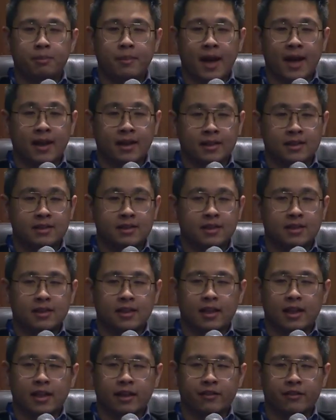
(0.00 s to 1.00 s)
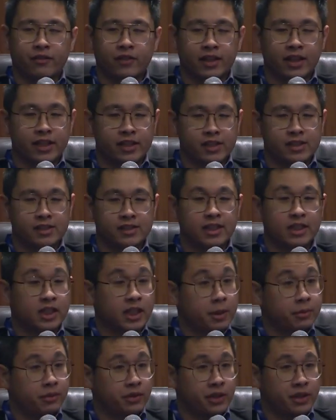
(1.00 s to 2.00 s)
banks and financiers
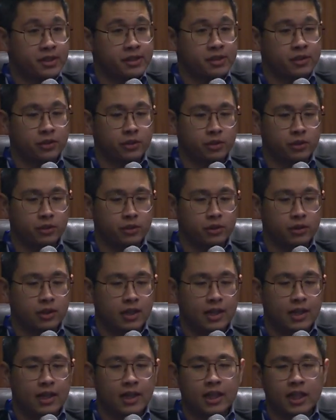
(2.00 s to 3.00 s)
did come together to